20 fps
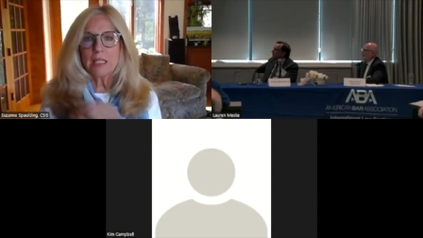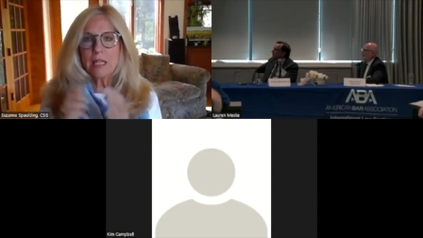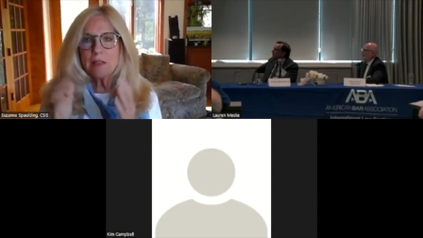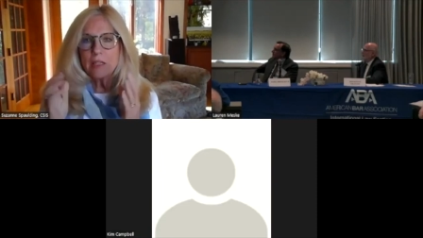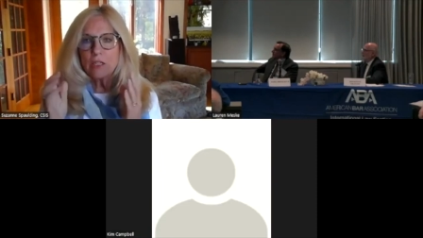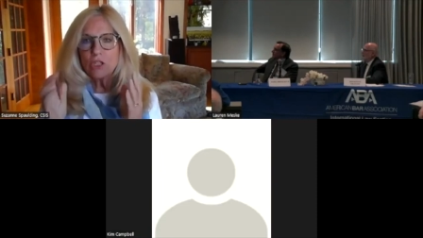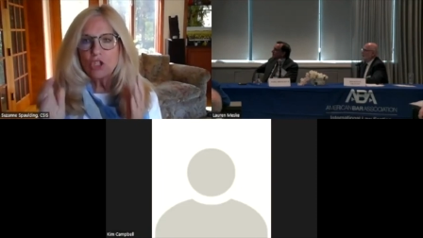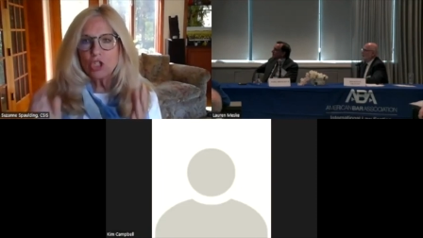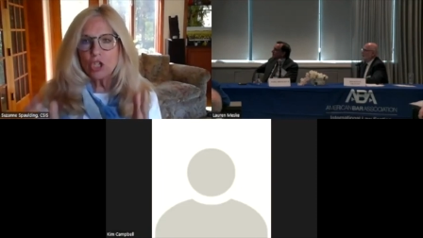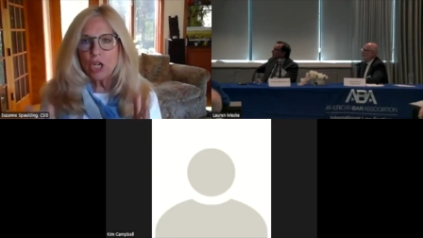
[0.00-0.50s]
and
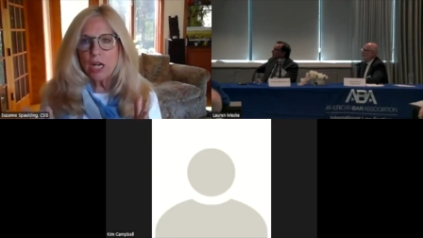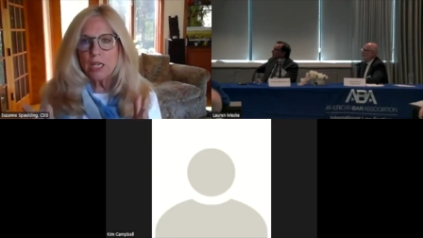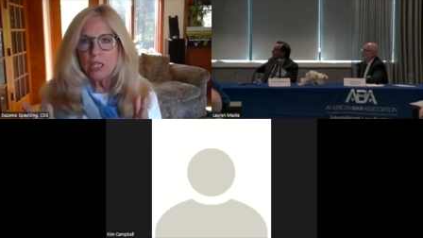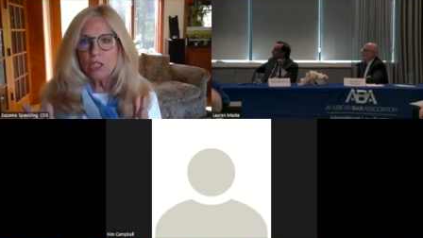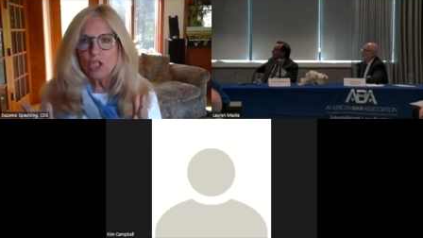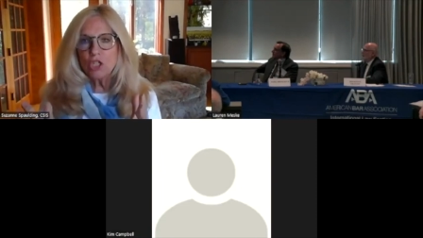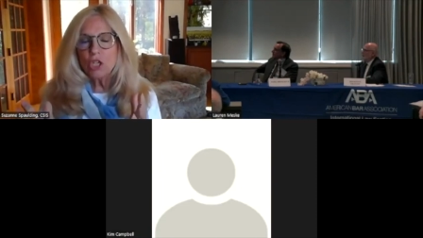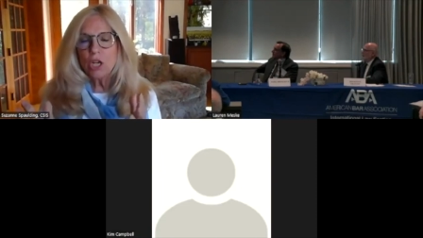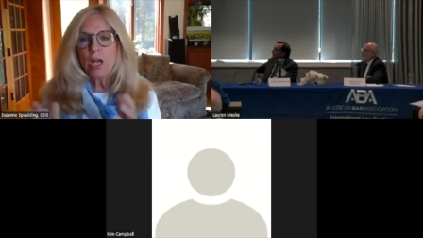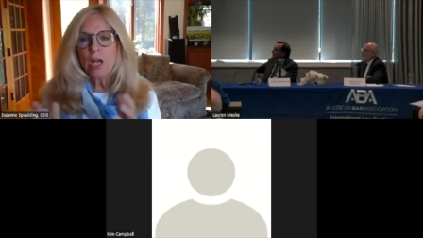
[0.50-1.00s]
the
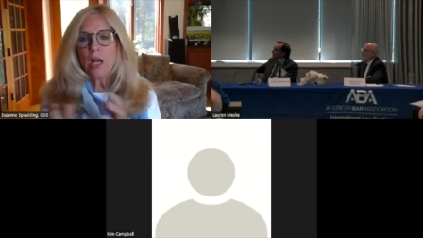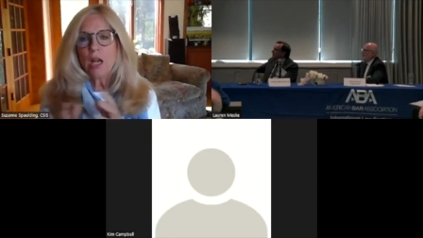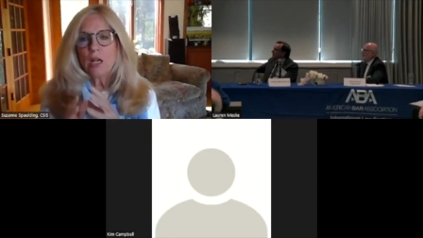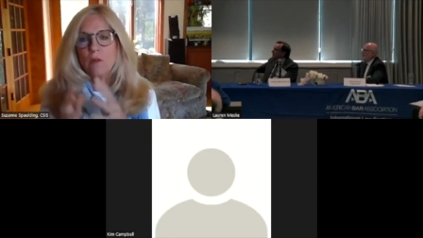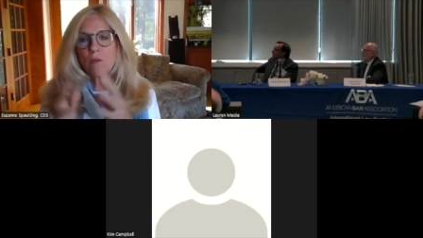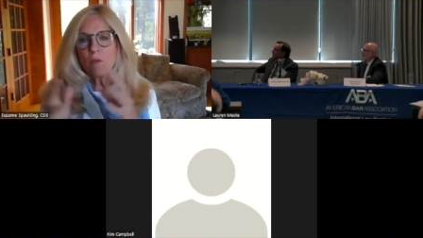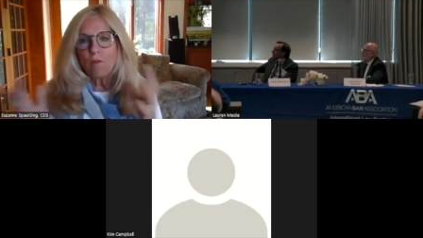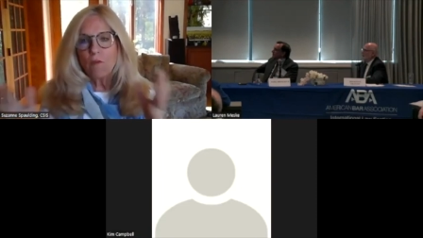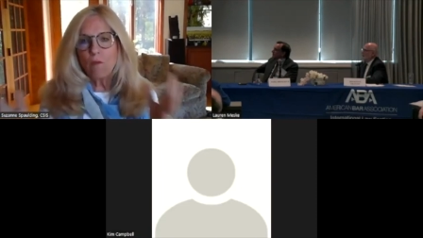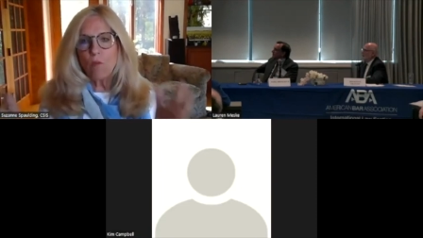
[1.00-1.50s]
judge
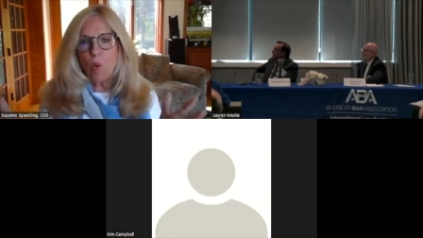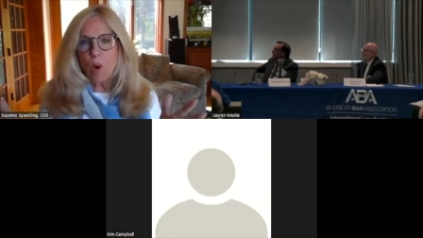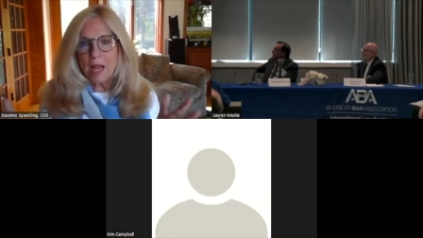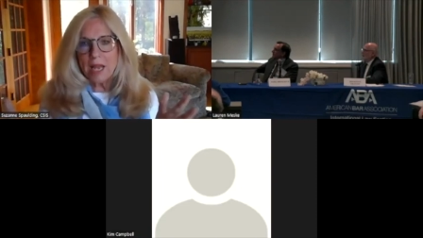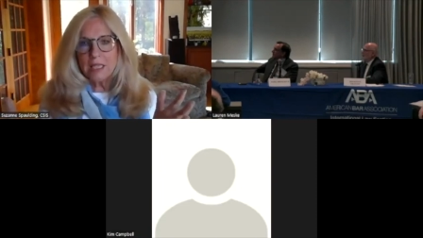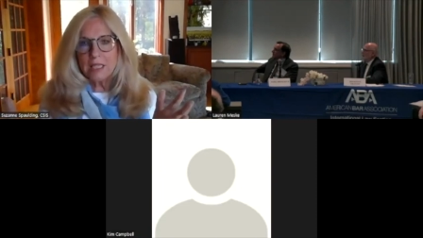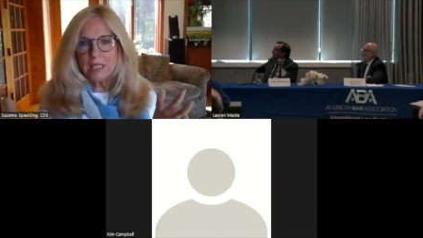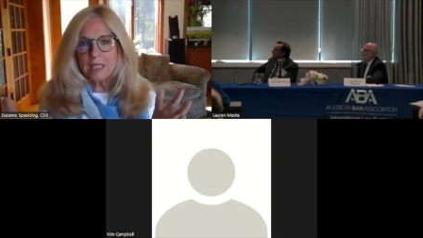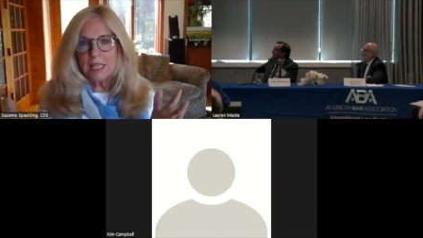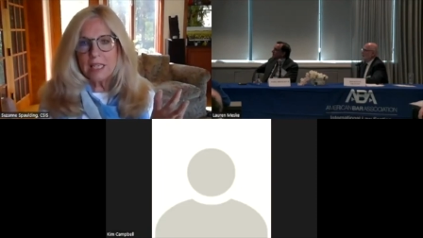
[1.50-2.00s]

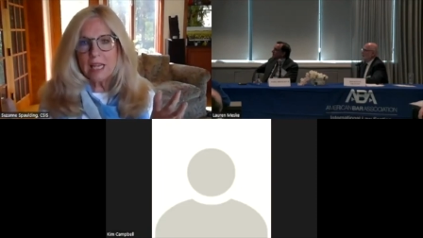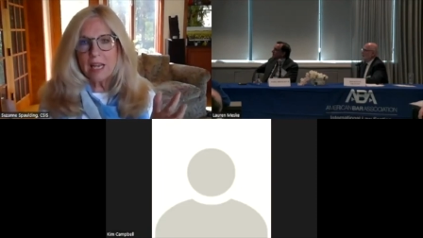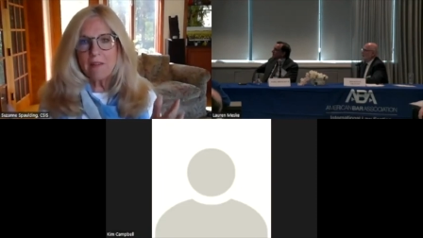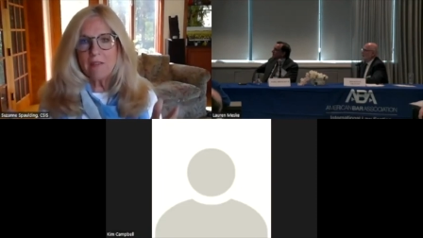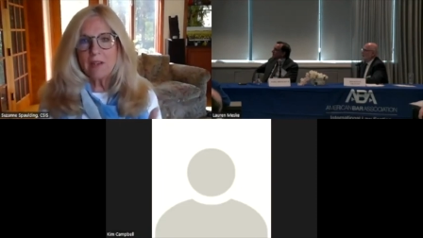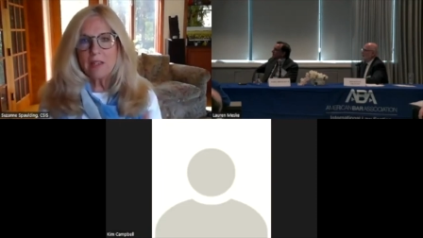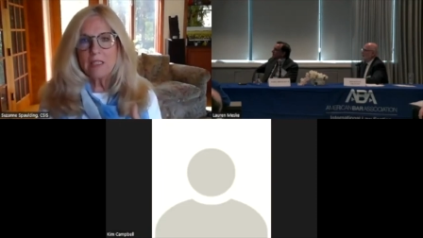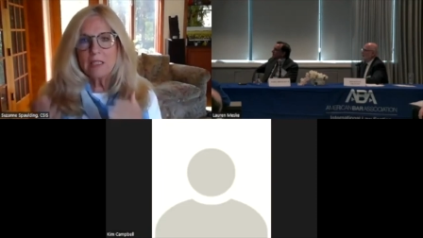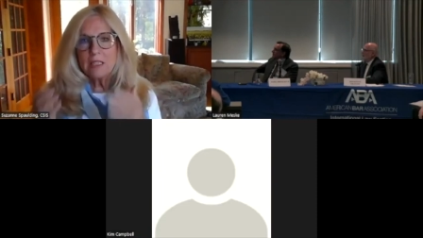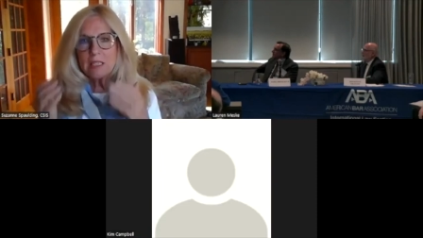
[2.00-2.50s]
weighs the
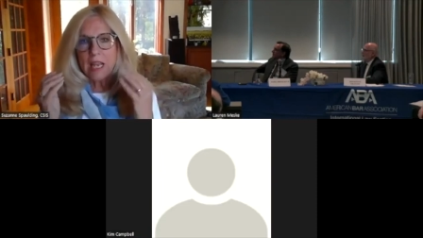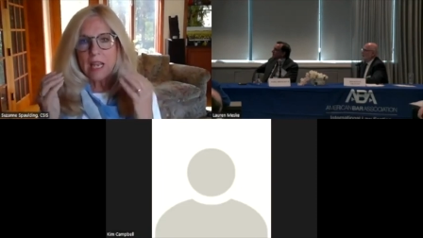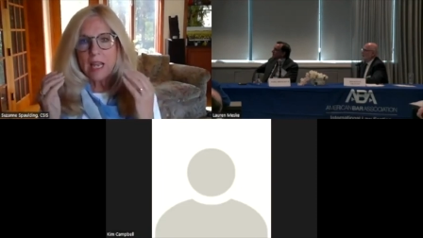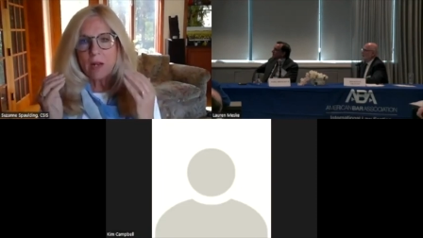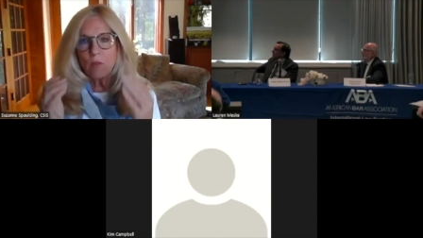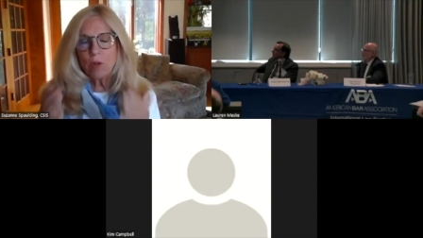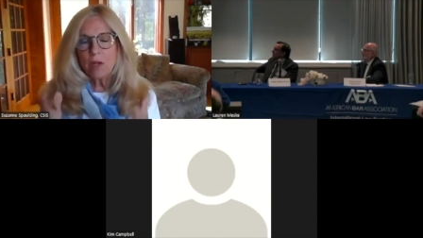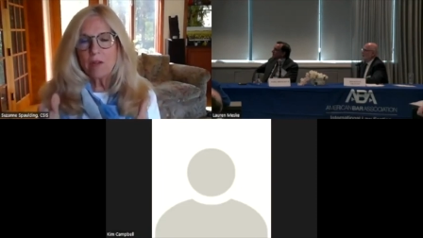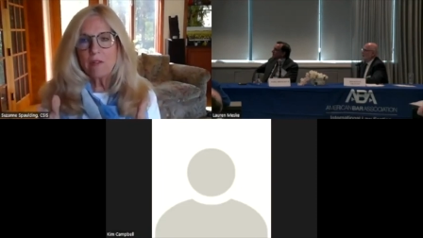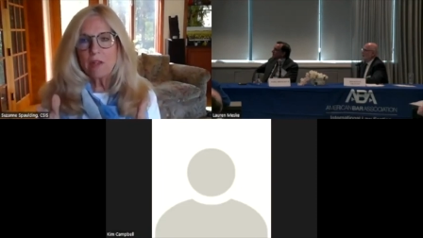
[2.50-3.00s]
evidence
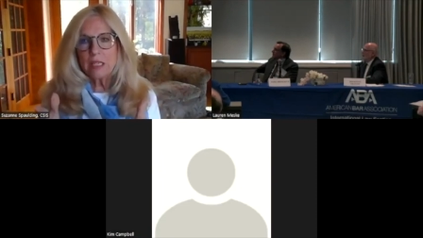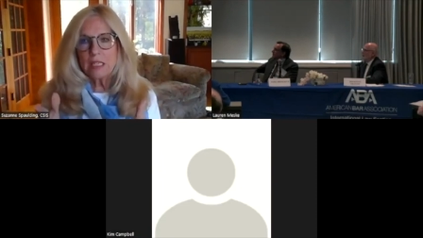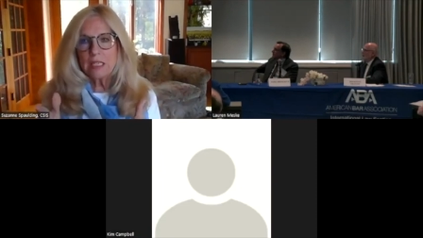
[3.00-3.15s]
and we